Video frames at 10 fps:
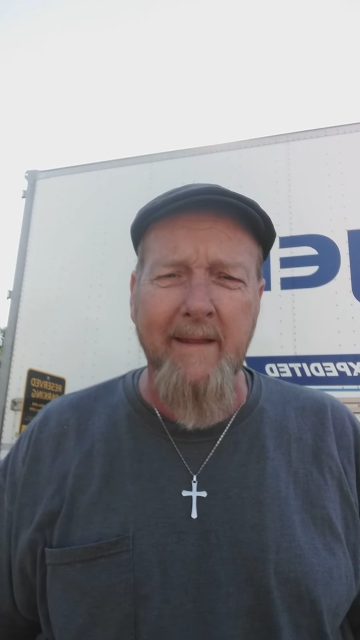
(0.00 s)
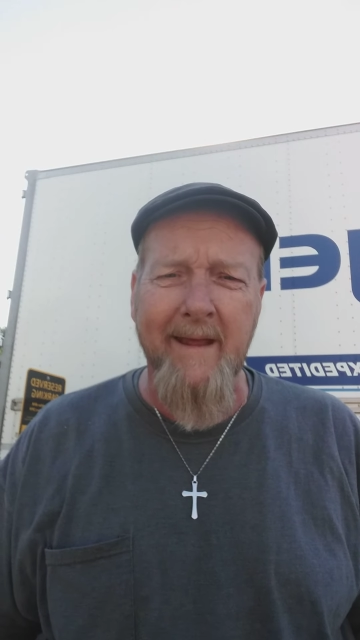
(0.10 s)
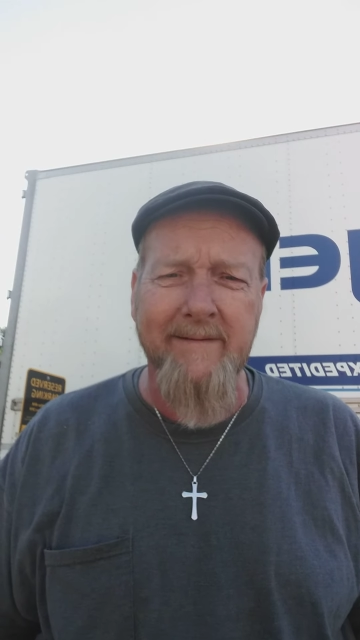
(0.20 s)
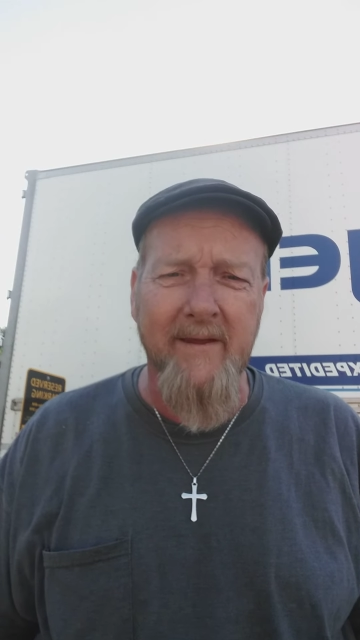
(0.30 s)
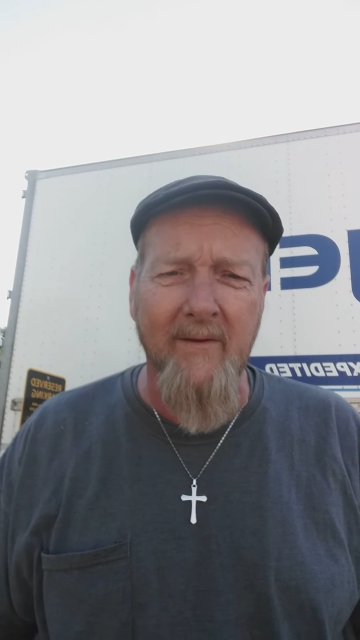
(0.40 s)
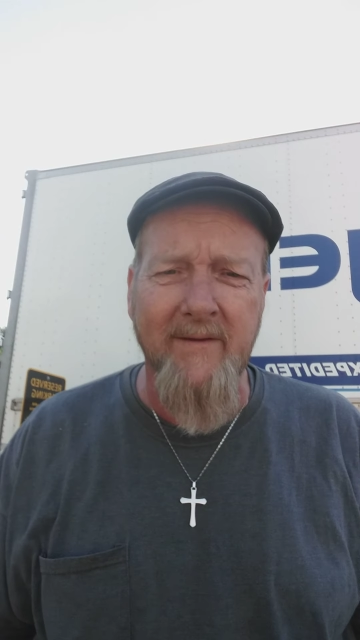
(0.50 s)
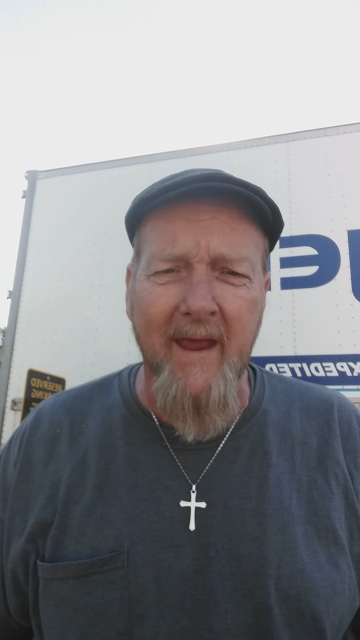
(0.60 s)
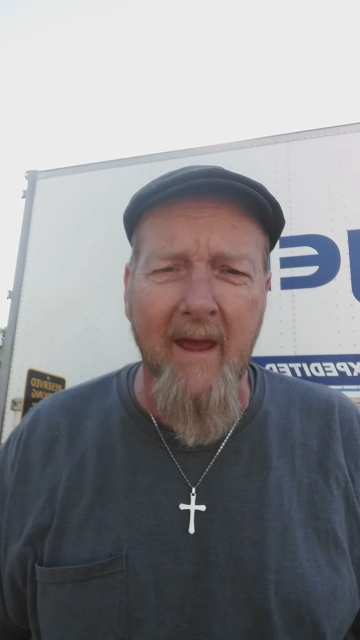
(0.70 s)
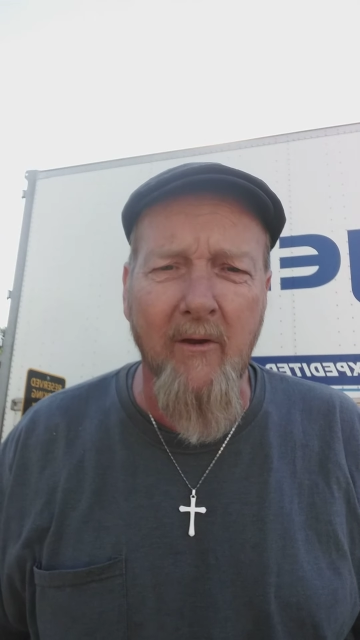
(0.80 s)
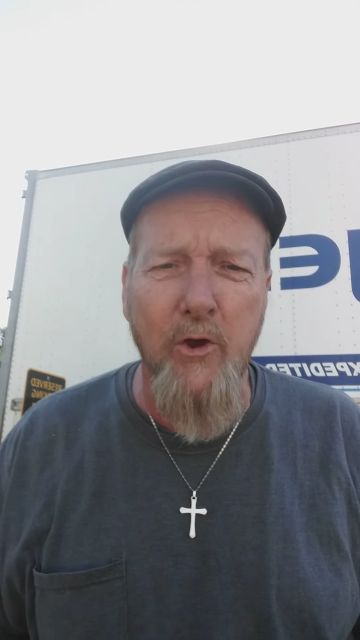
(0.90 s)
That tells you
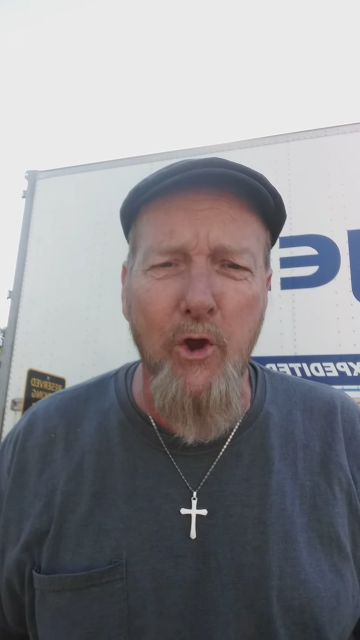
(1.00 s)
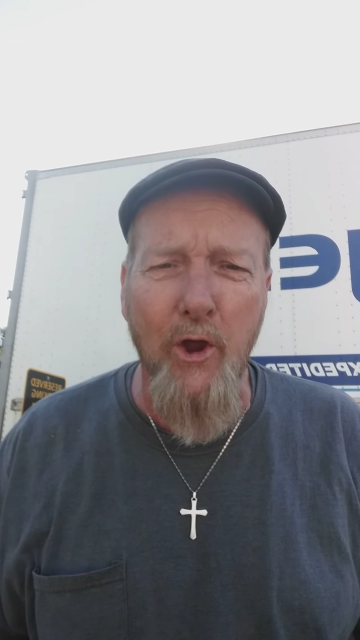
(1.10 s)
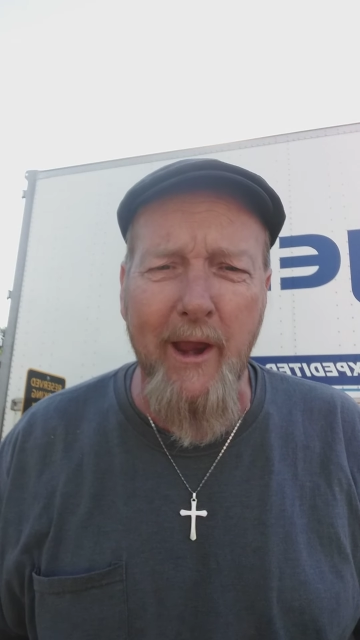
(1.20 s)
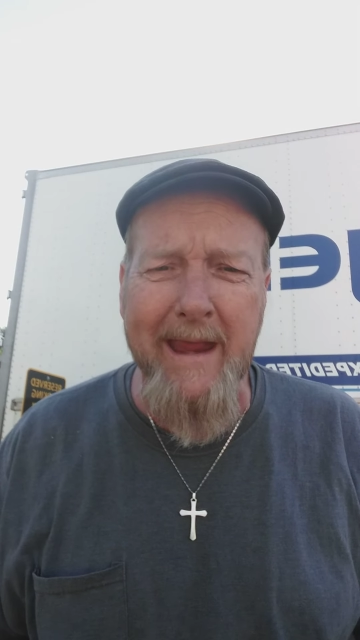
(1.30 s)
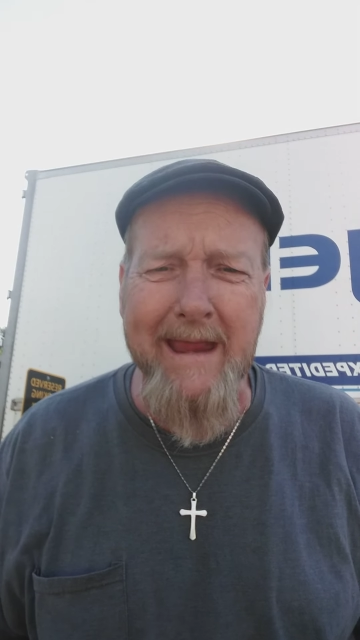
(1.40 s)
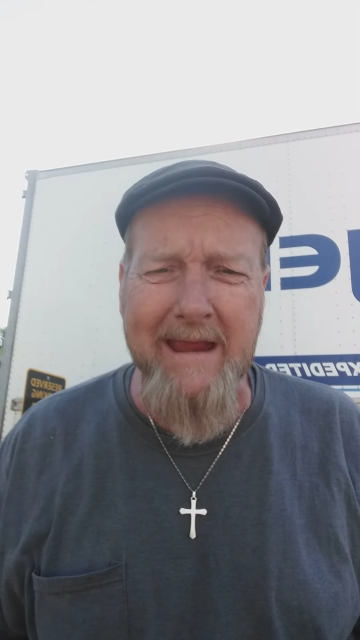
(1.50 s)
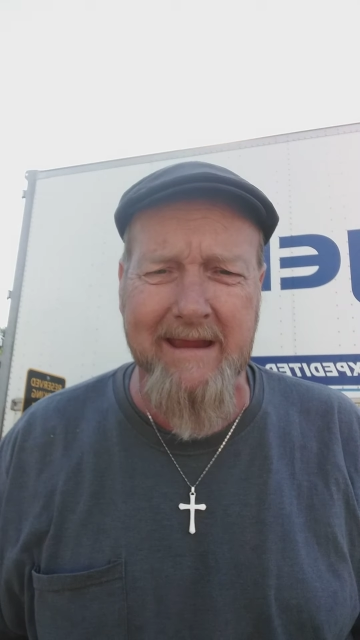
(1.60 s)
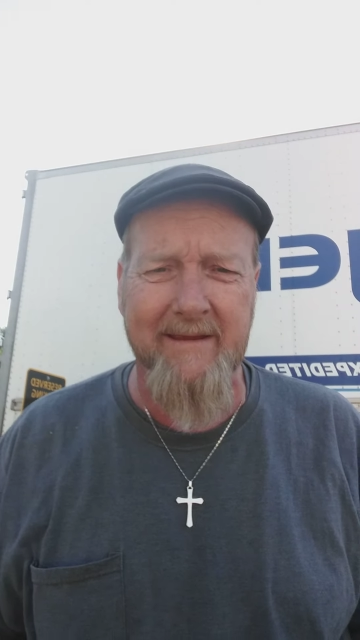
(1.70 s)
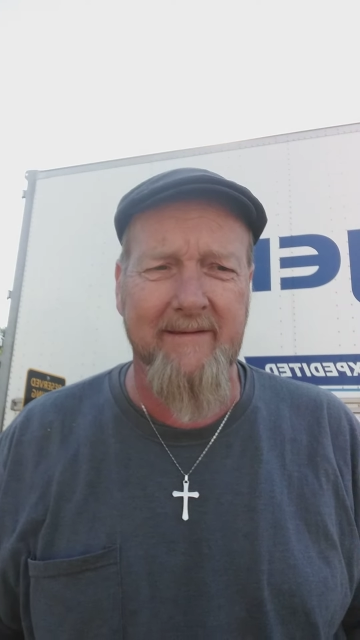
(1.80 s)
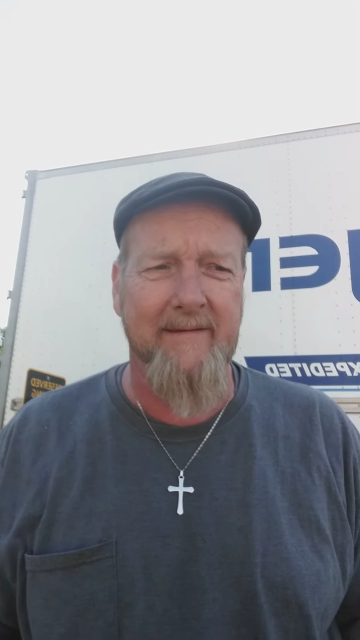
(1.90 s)
how good he
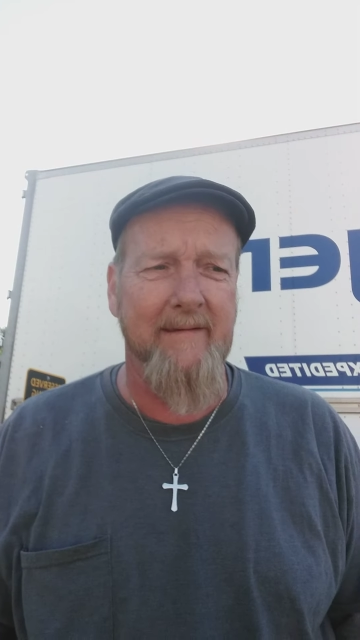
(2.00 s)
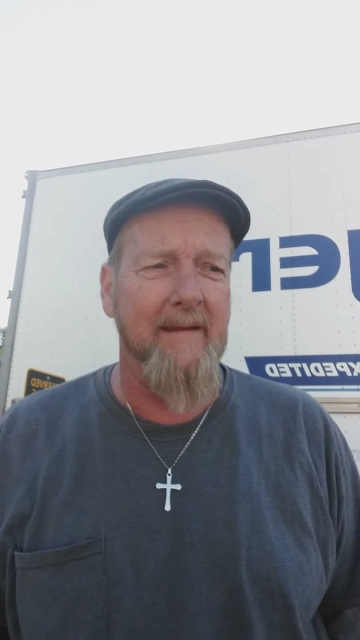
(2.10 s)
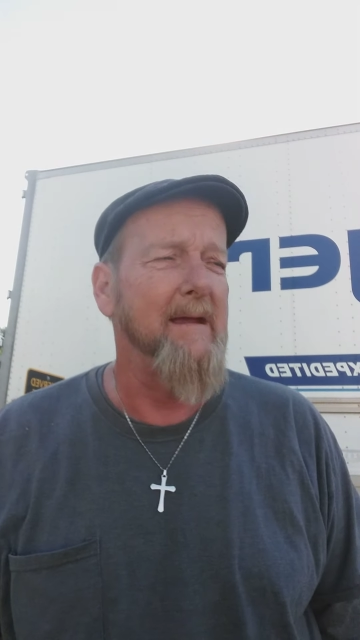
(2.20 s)
is.